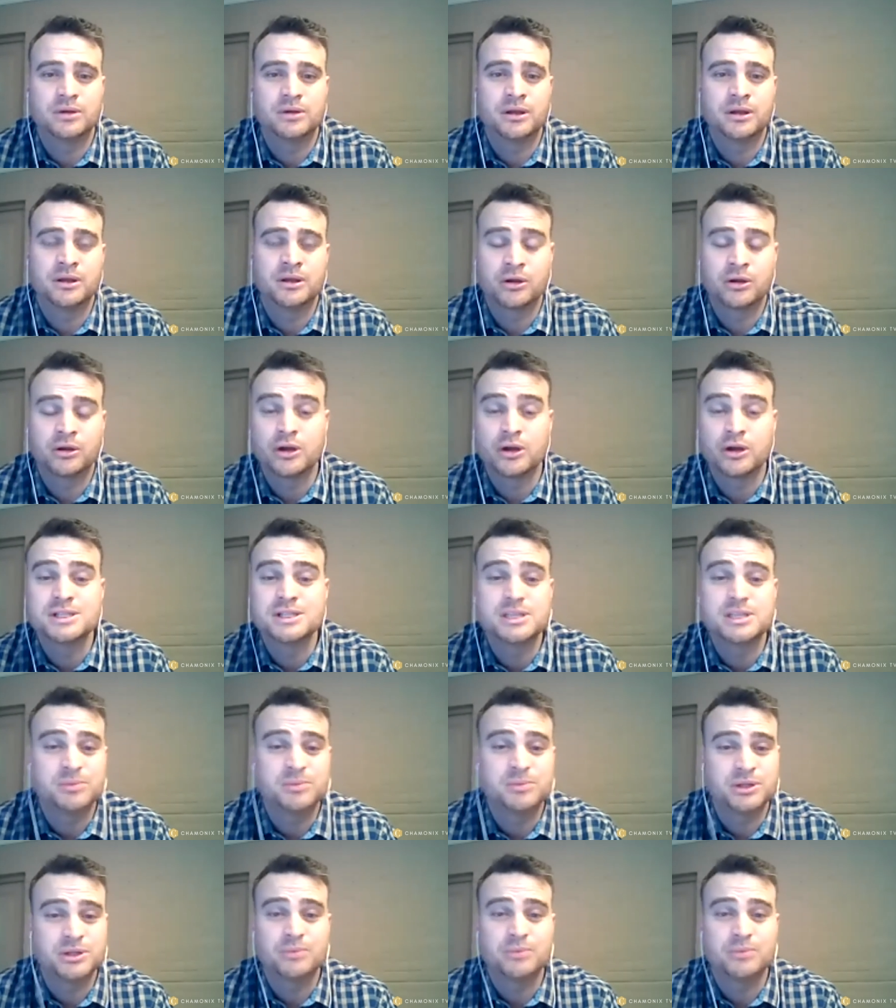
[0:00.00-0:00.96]
concept in the
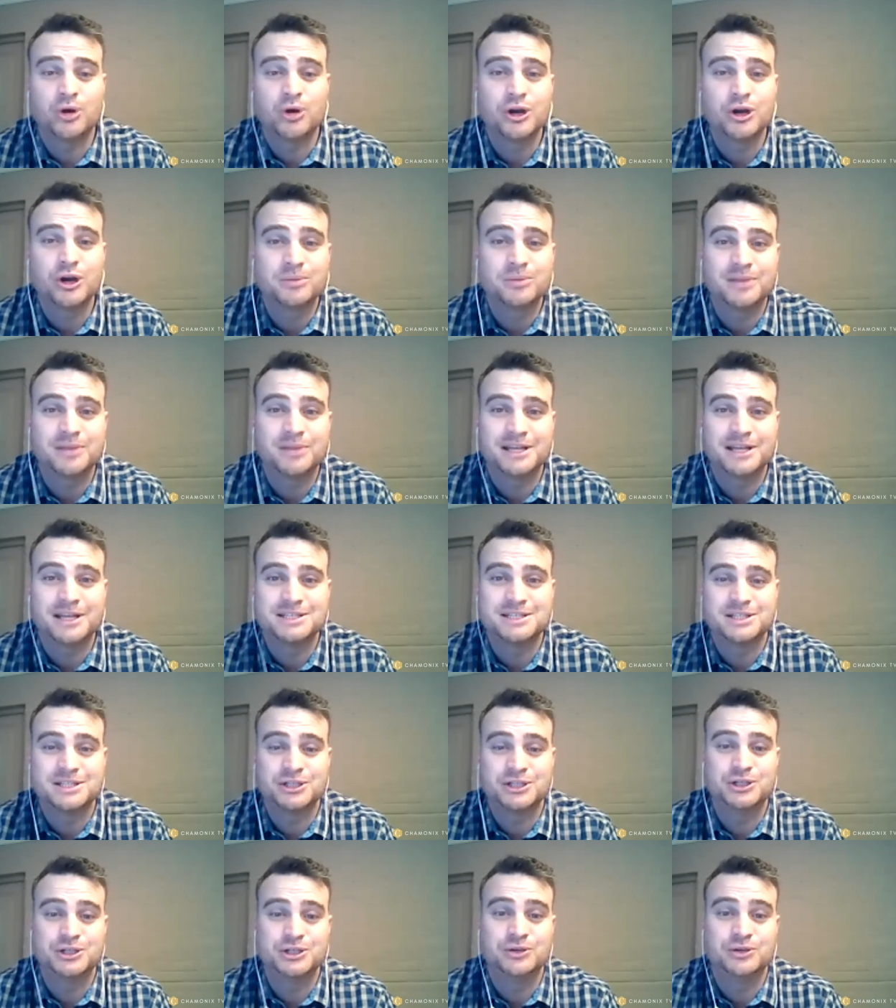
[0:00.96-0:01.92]
marketplace that
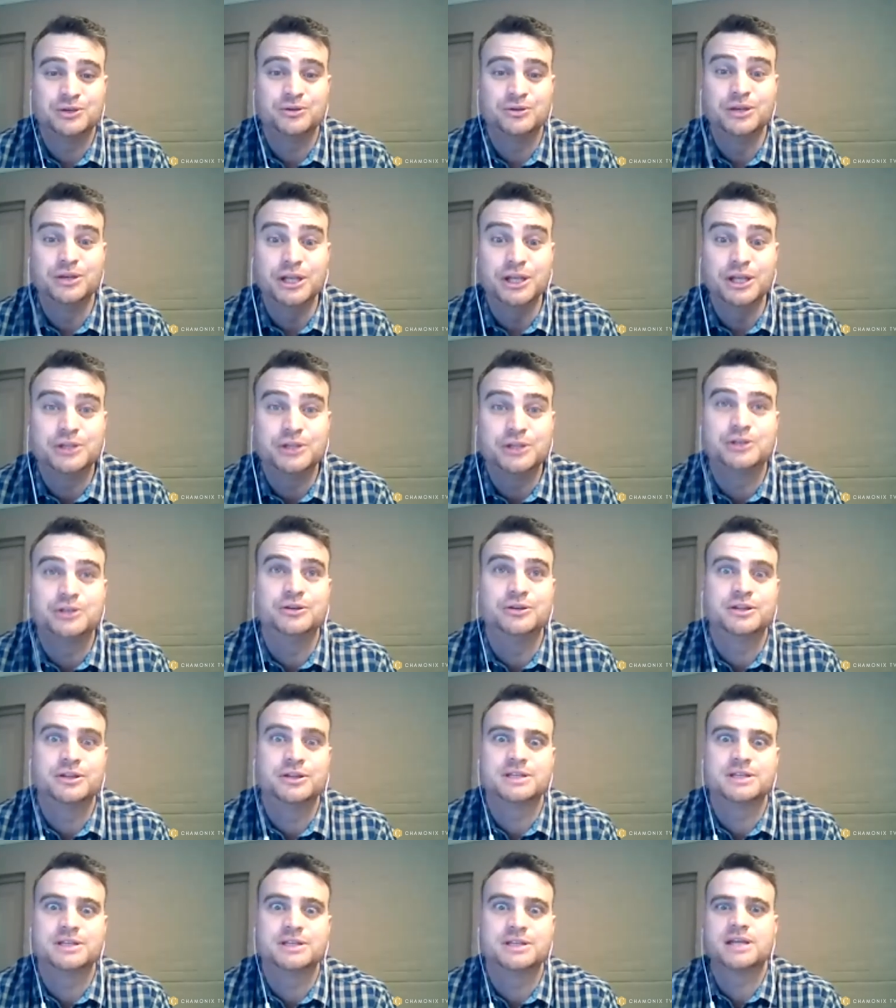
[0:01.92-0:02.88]
you need to do
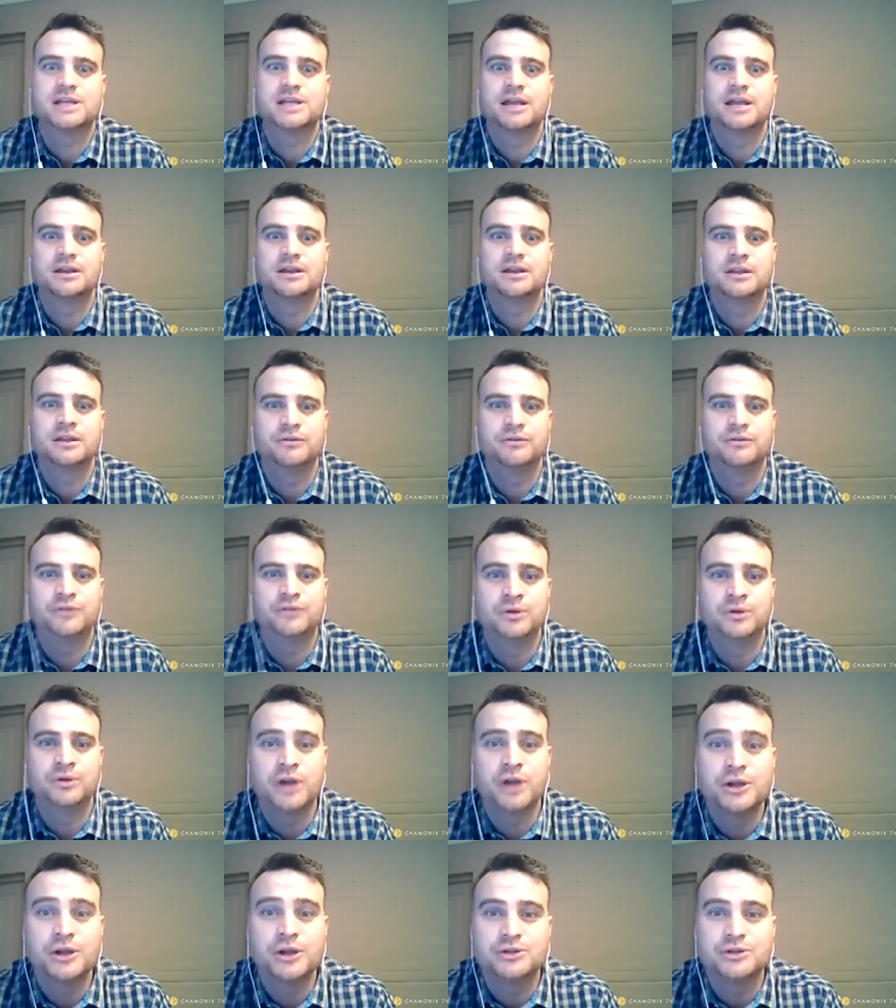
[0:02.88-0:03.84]
this and if you
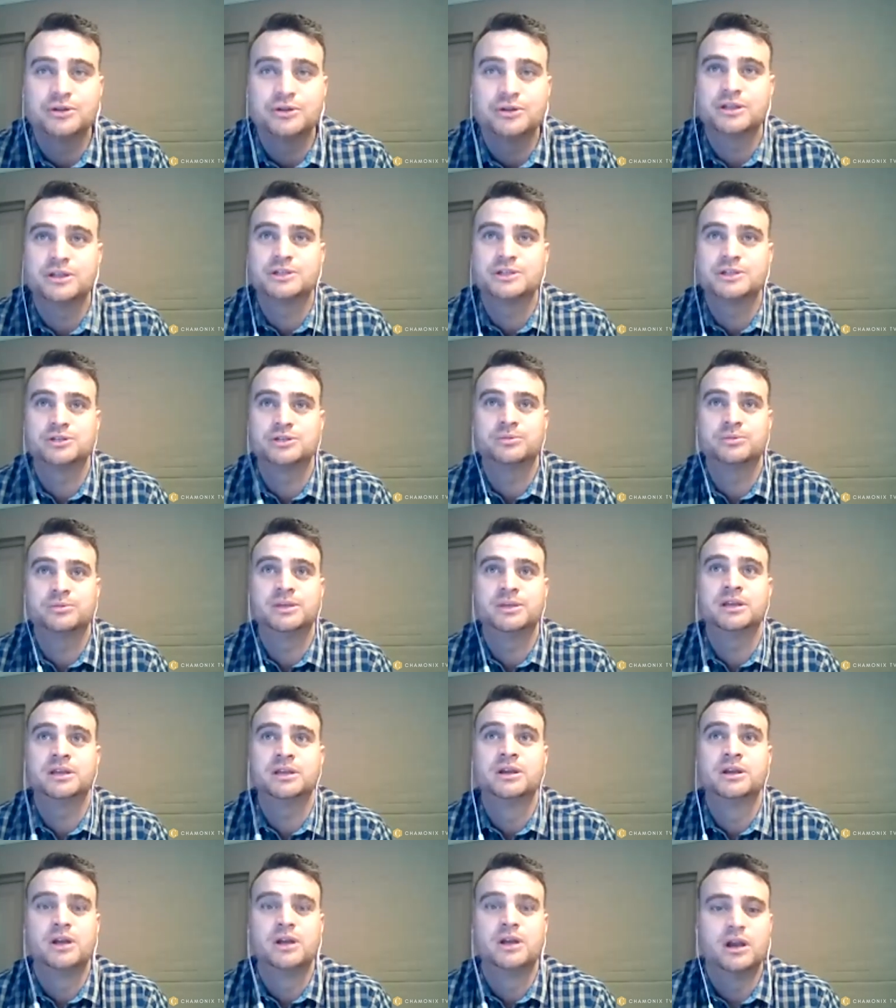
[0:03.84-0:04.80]
don't do this you'll be
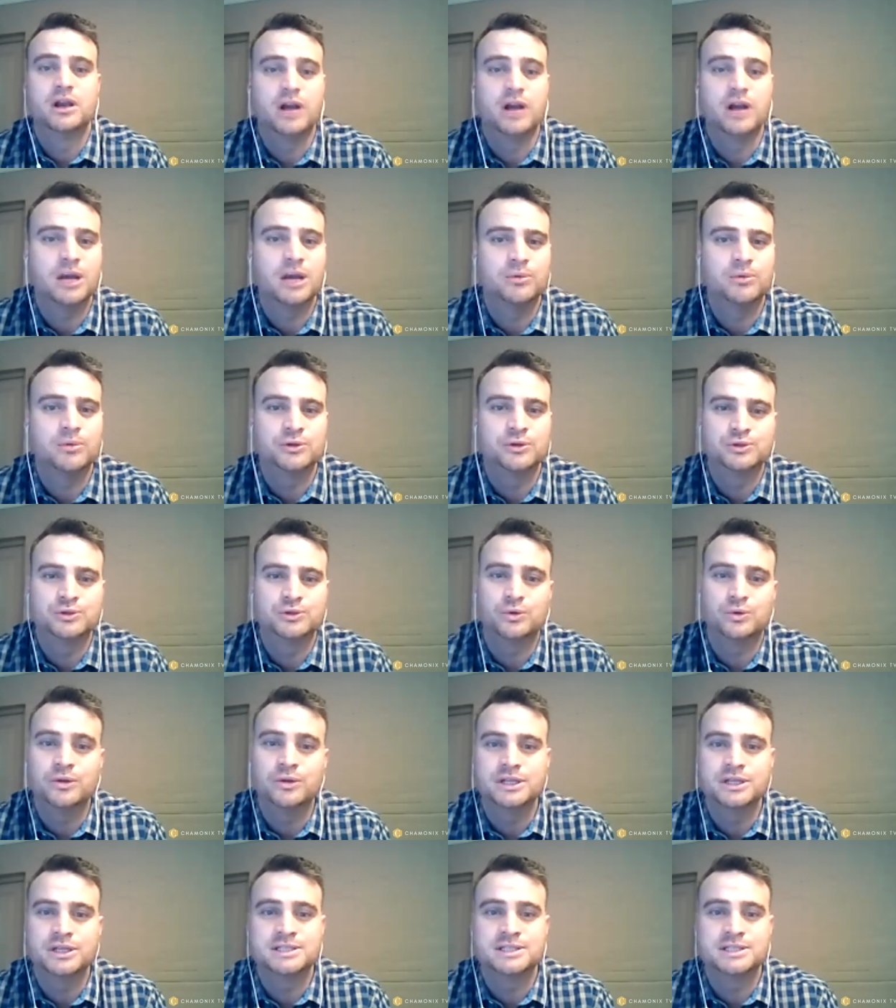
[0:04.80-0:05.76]
liable to all
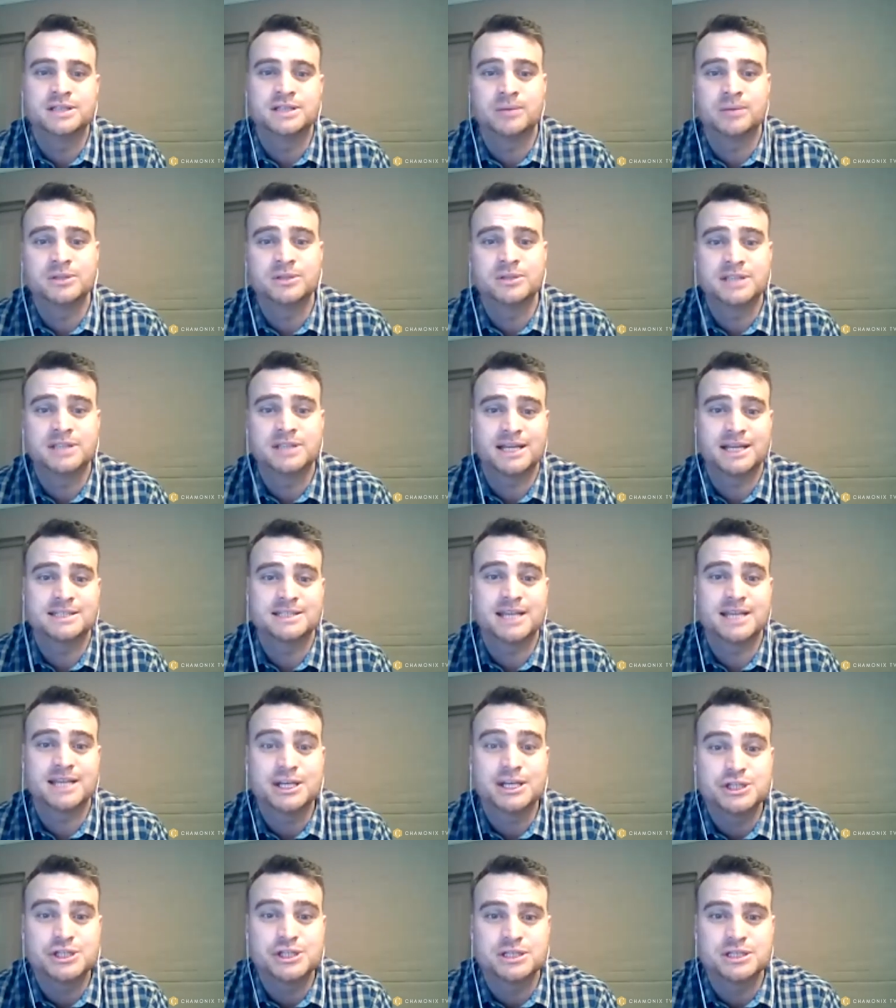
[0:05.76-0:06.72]
these double
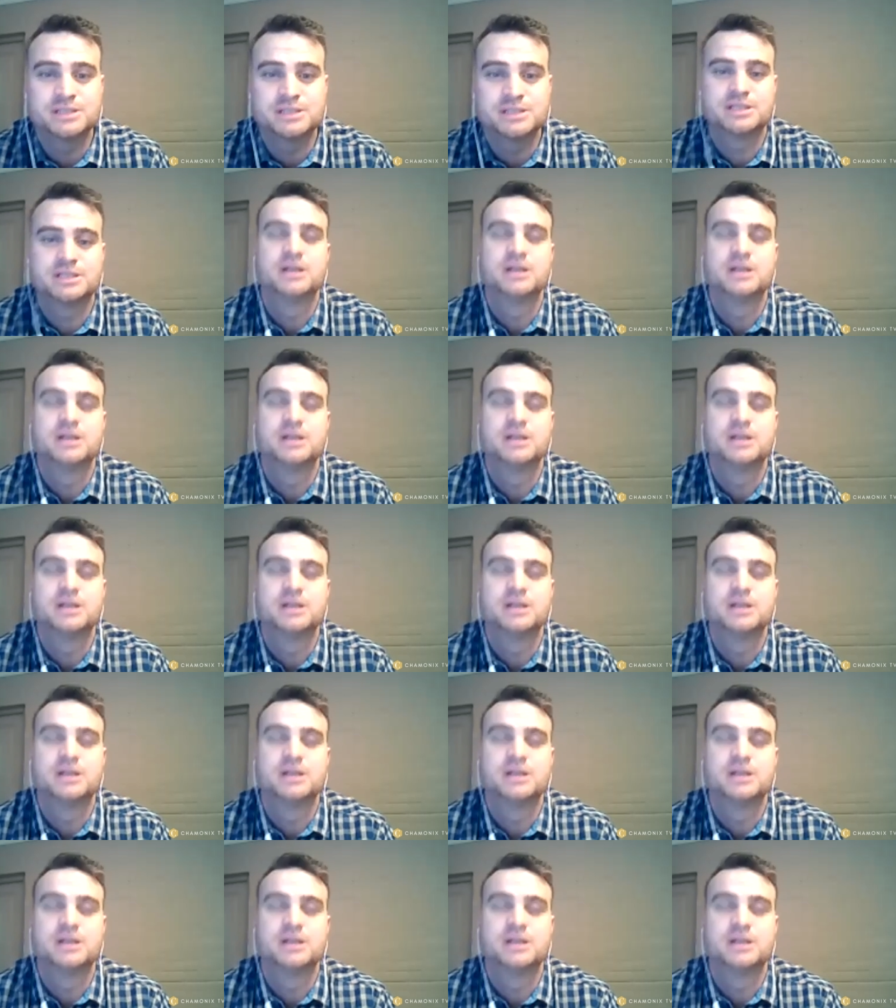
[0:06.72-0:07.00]
taxations